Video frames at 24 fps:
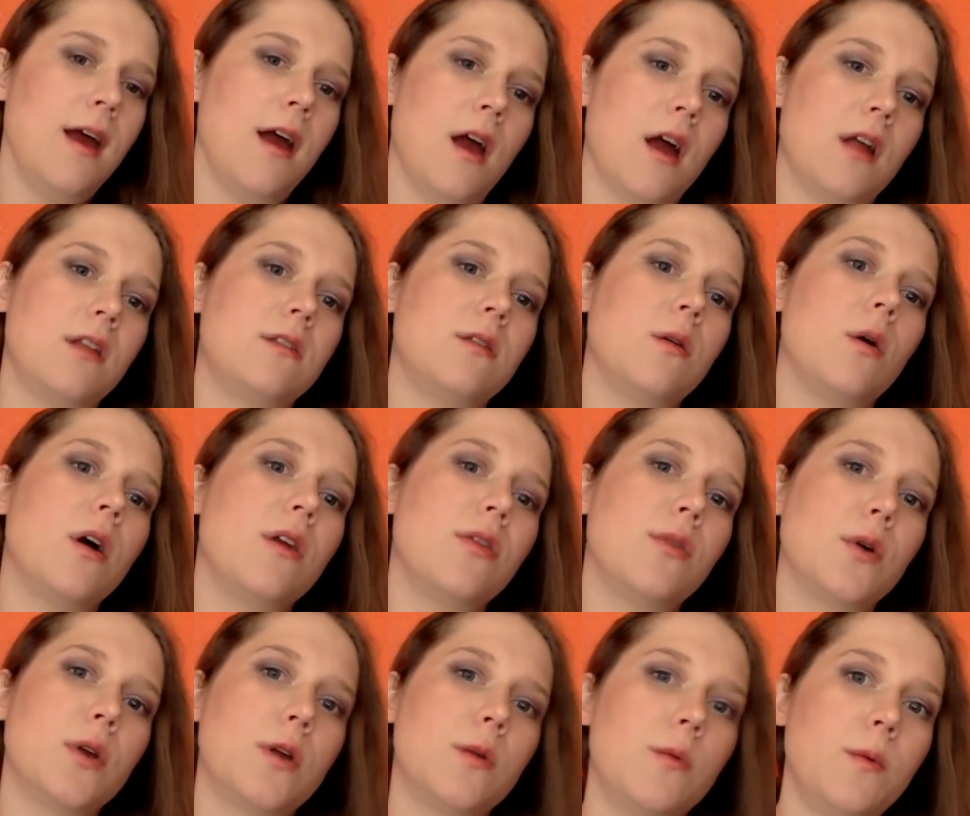And so I
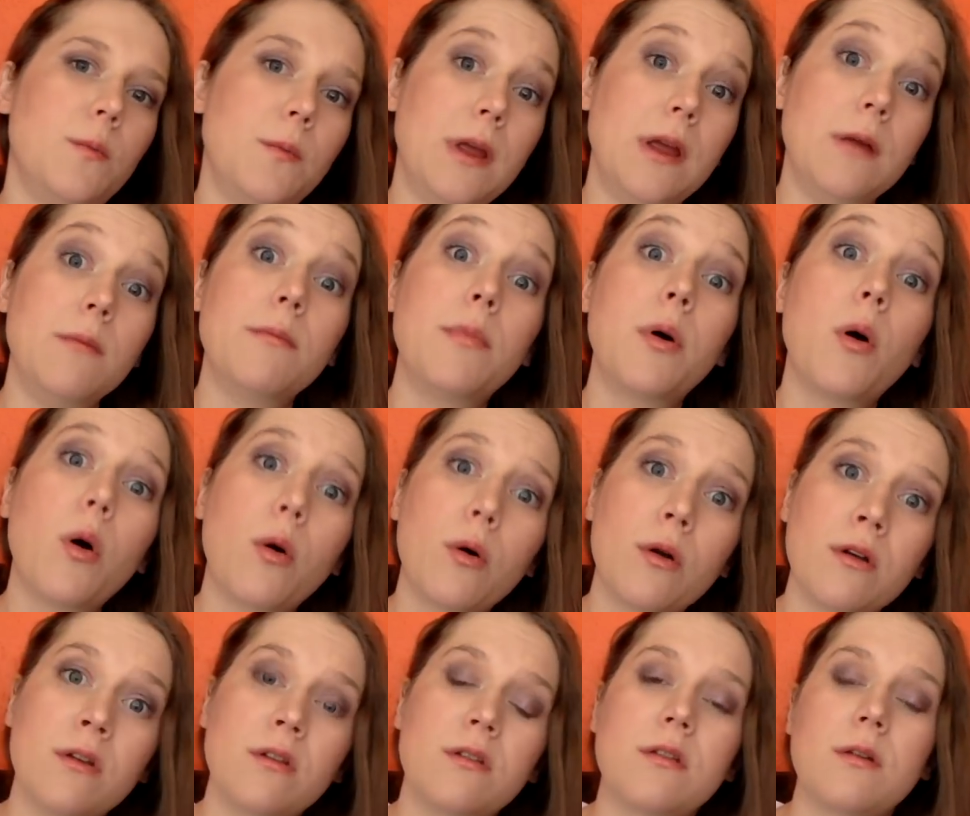thought it would be
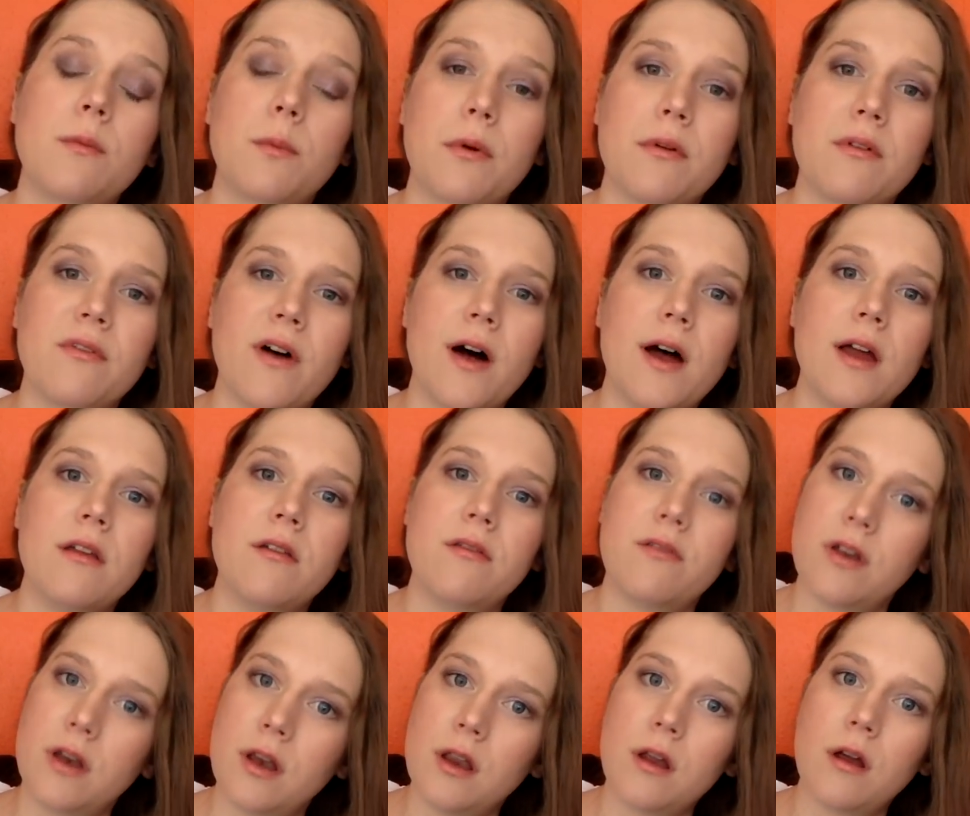important to provide a
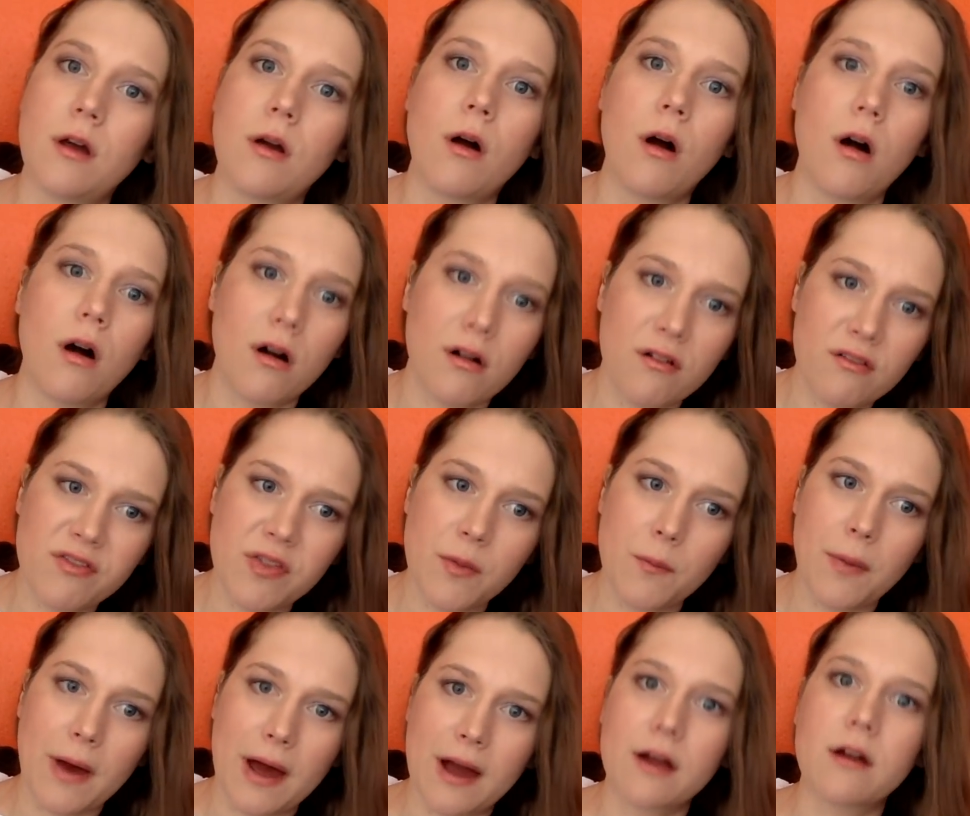video of the
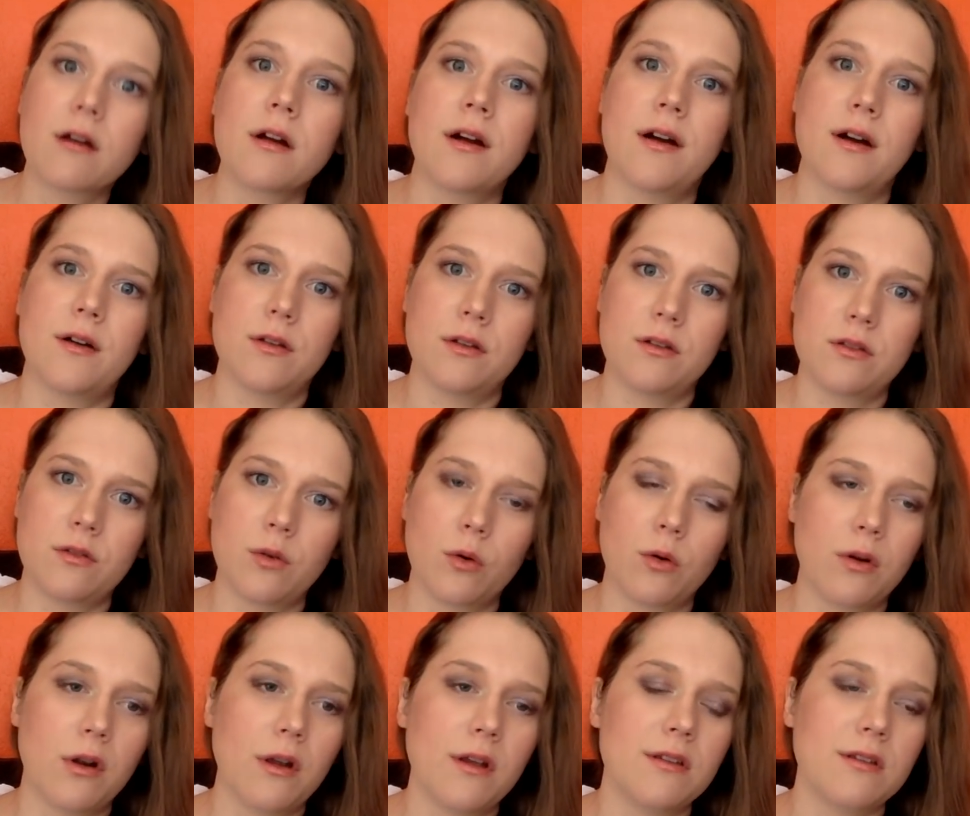background
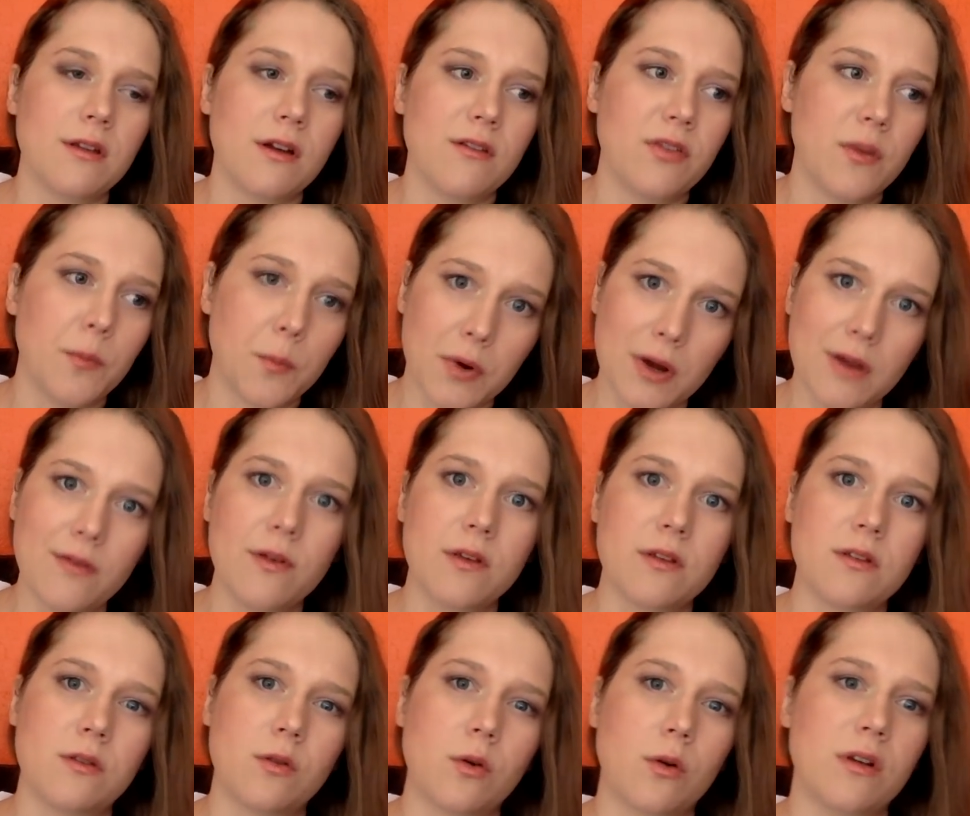stories of the
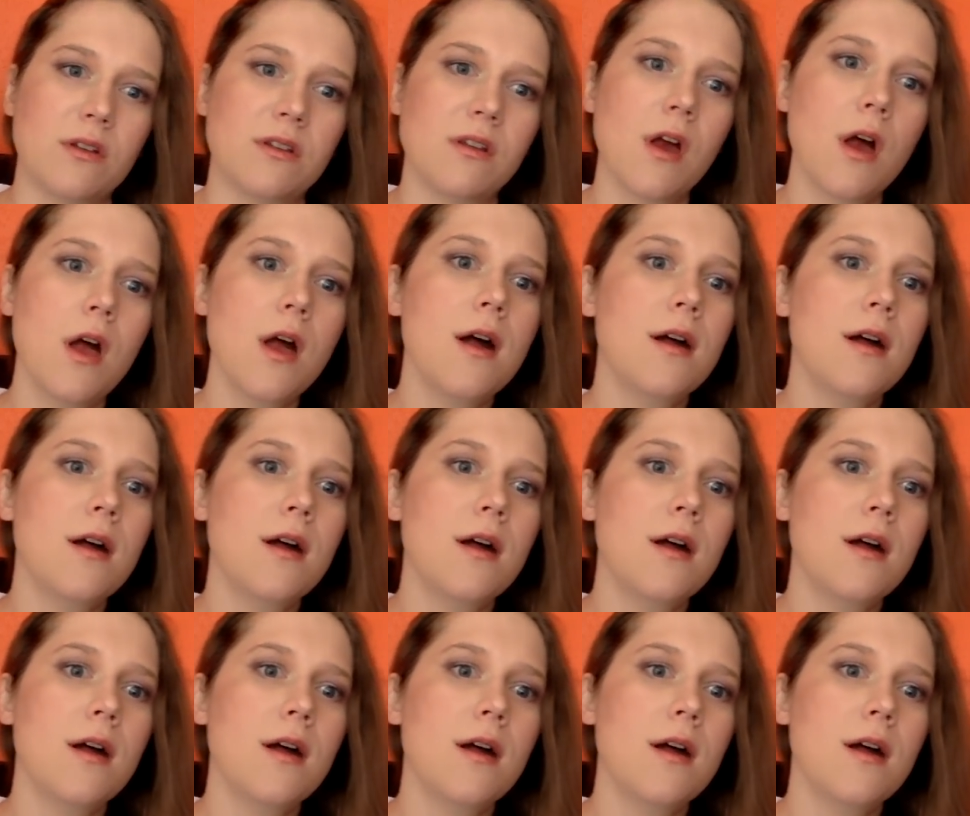previous stories